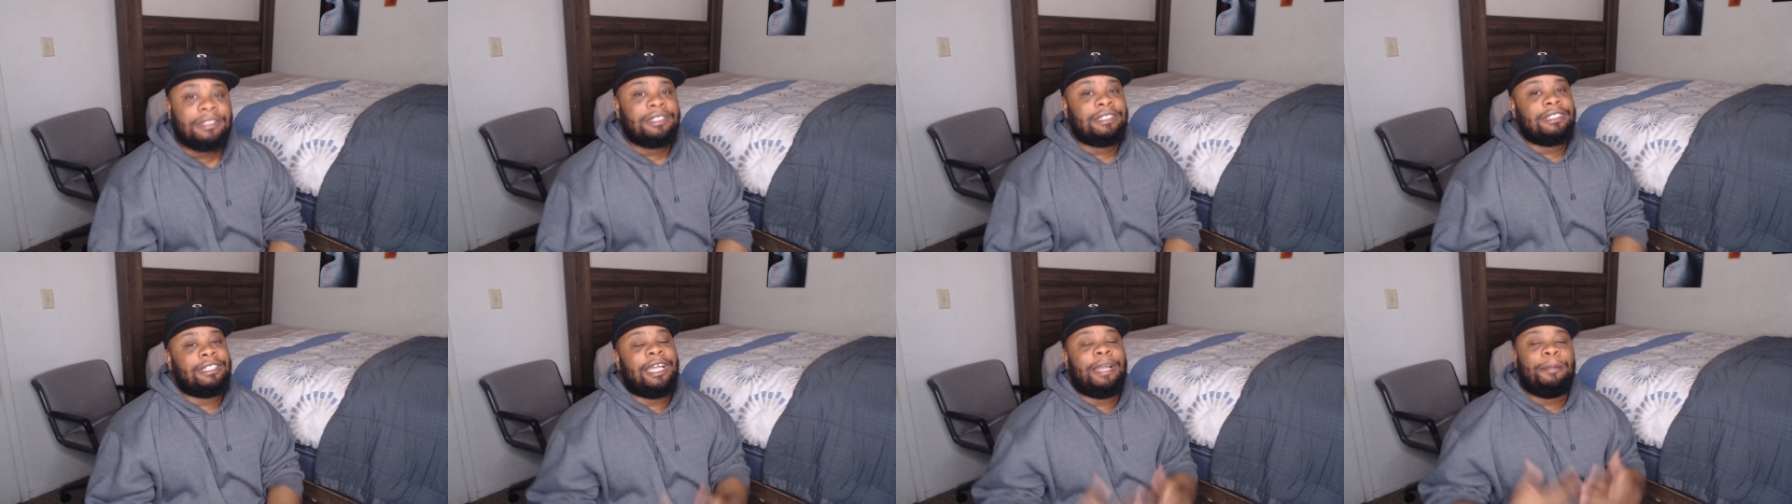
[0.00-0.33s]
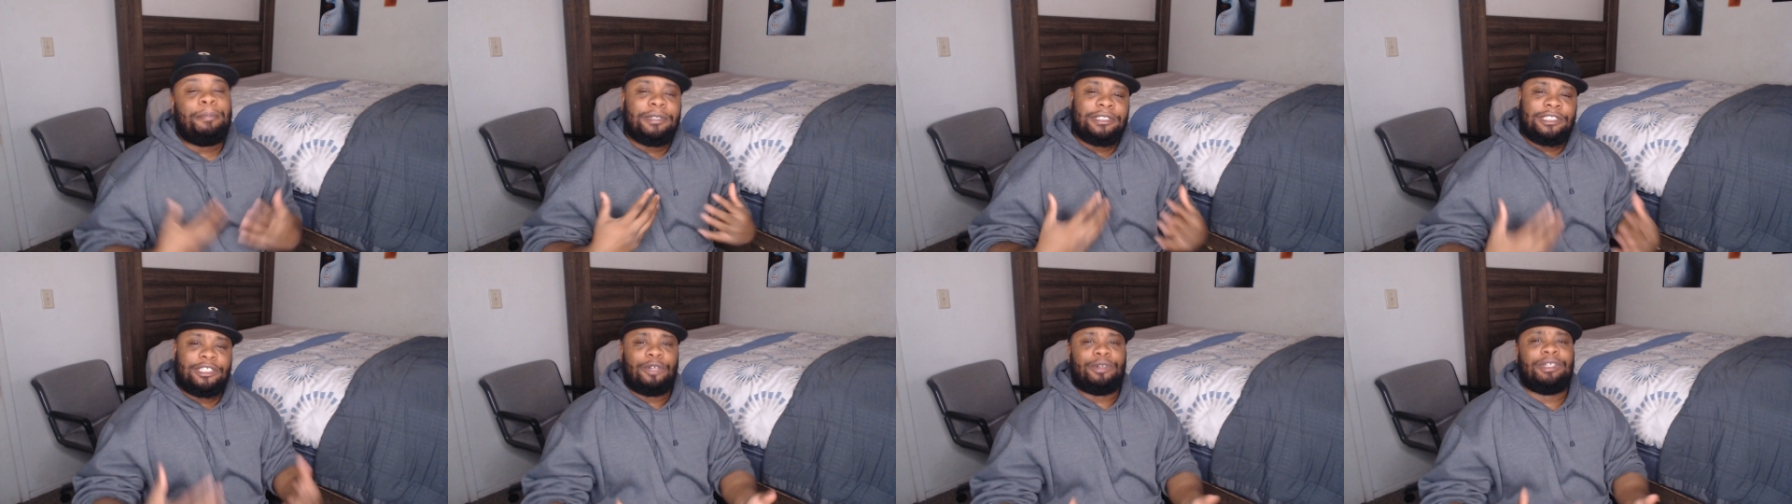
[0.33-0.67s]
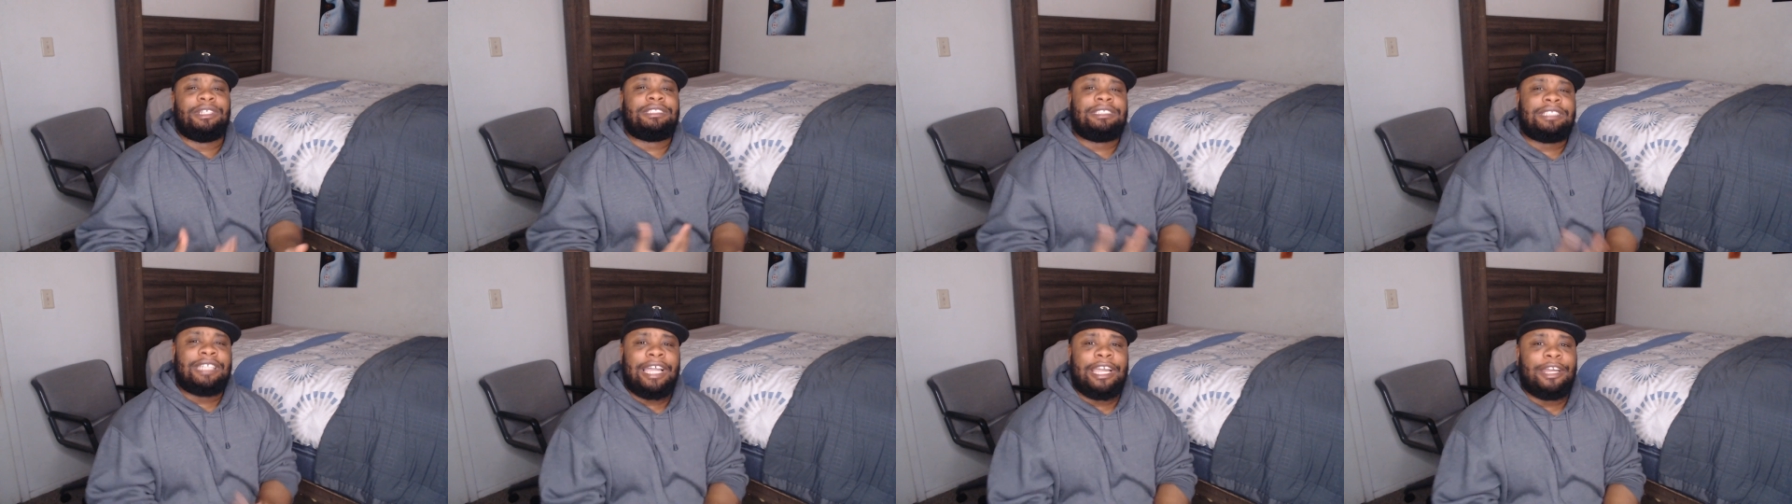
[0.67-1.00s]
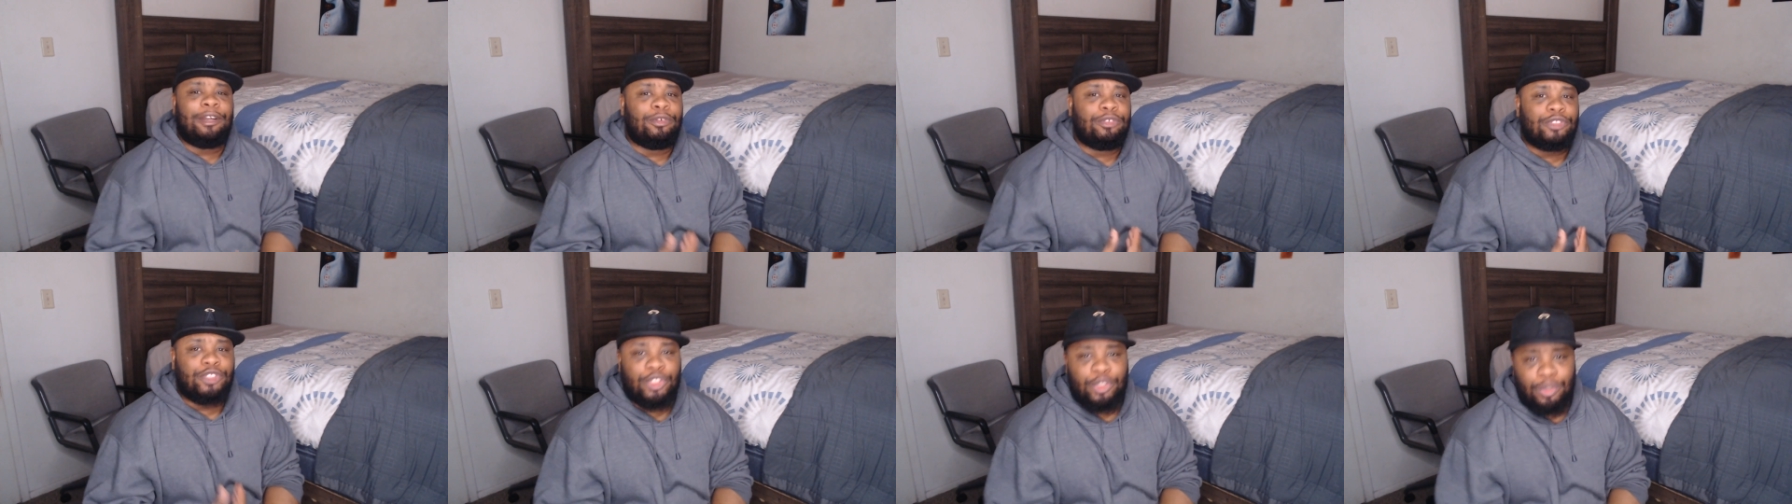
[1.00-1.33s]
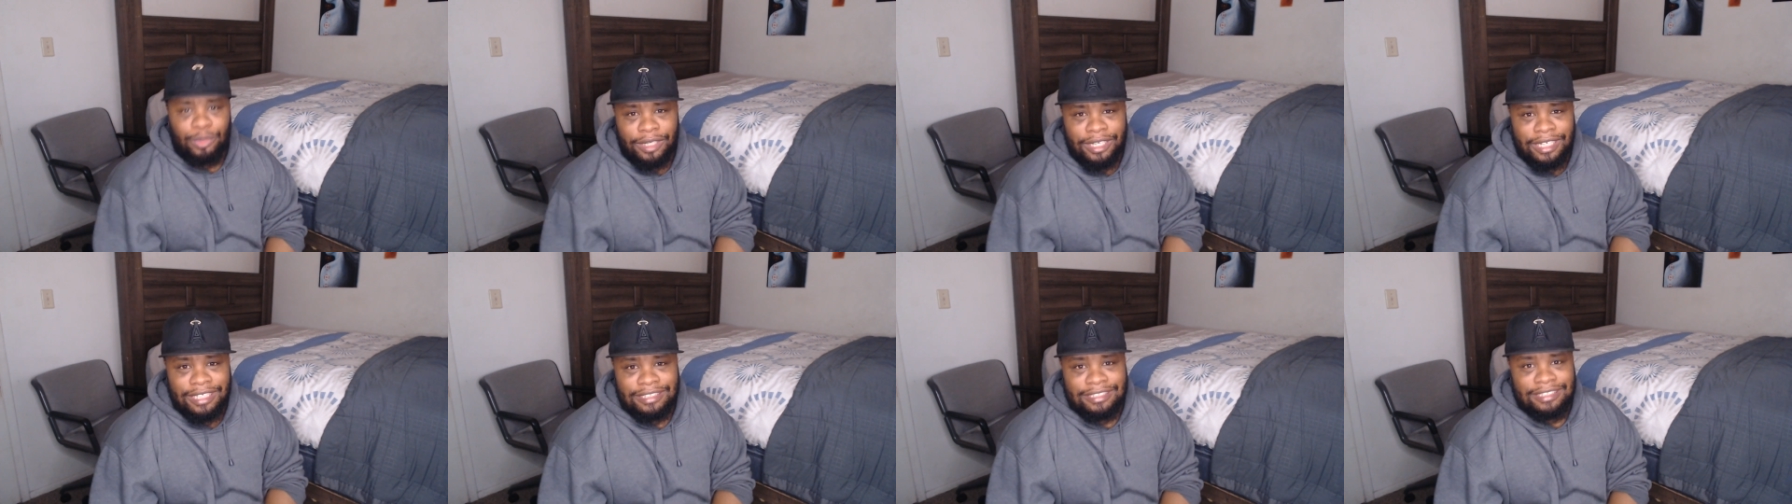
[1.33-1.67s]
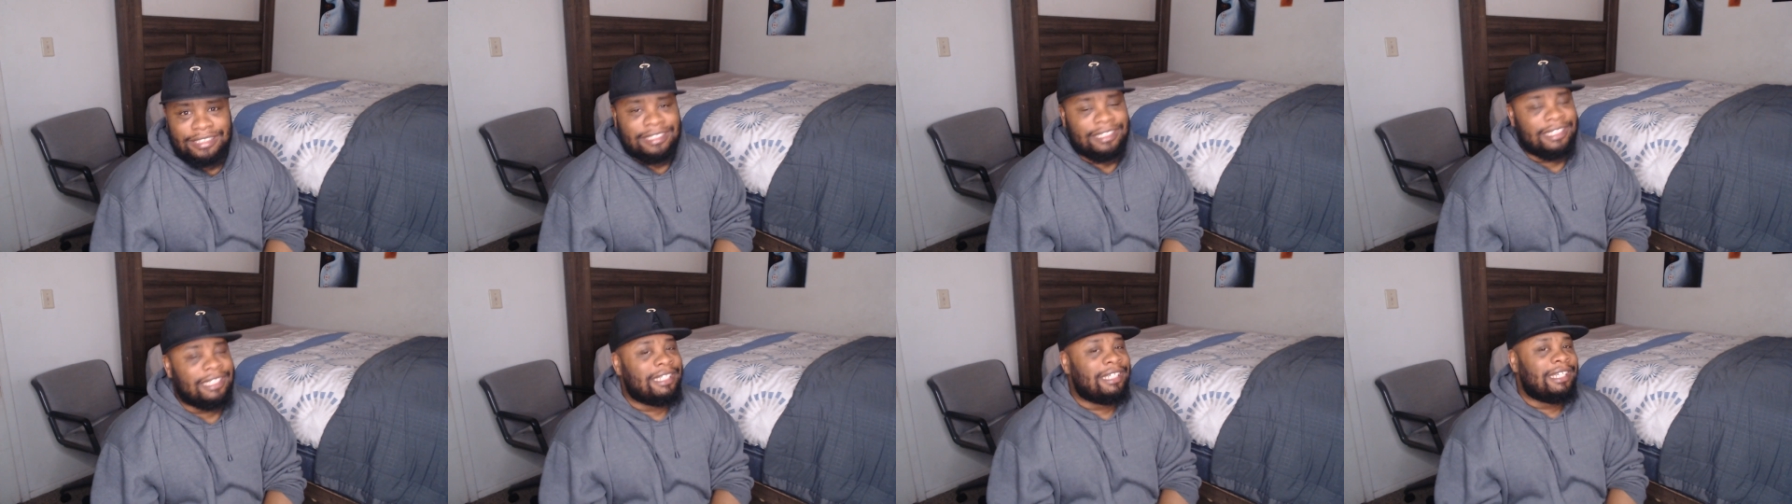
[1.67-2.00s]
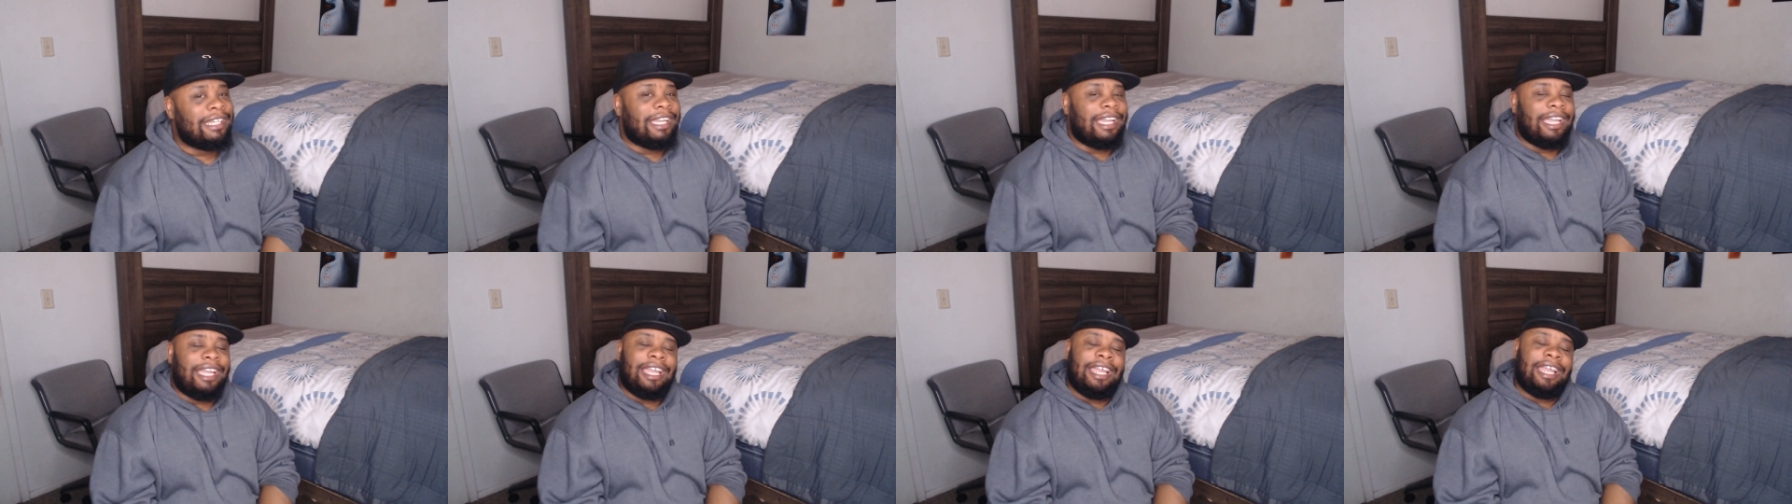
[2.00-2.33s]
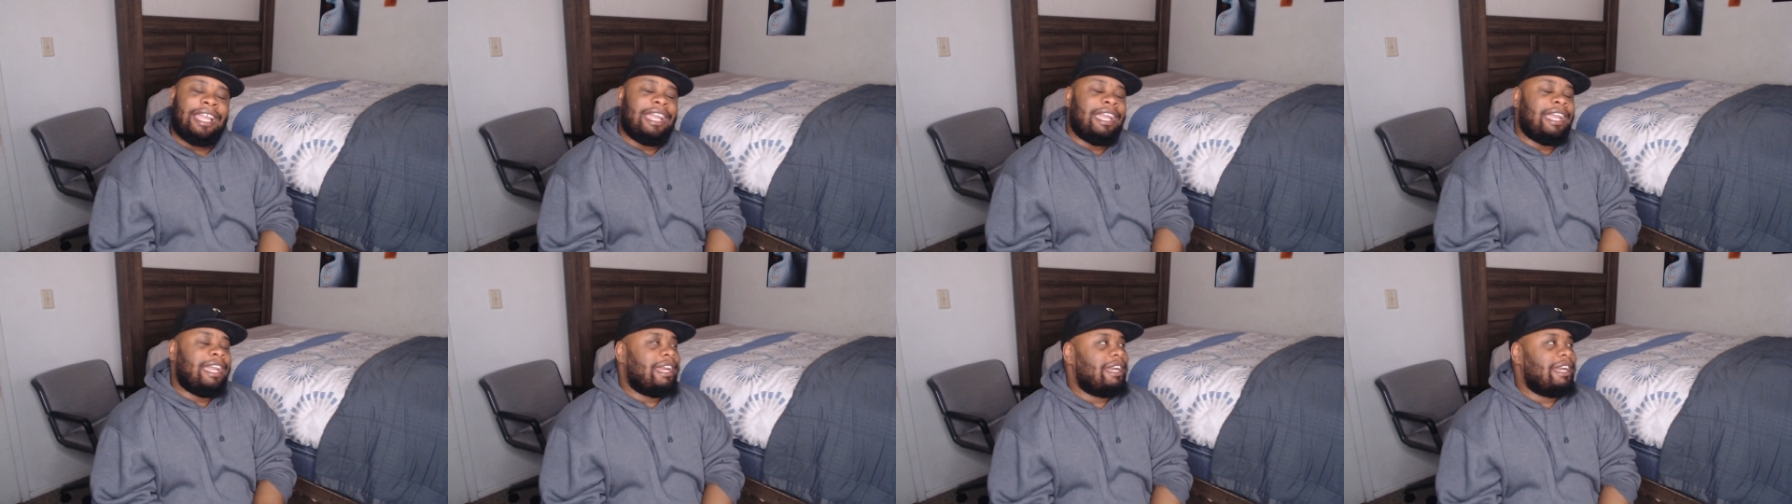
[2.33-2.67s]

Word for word: The episode is titled Trust, and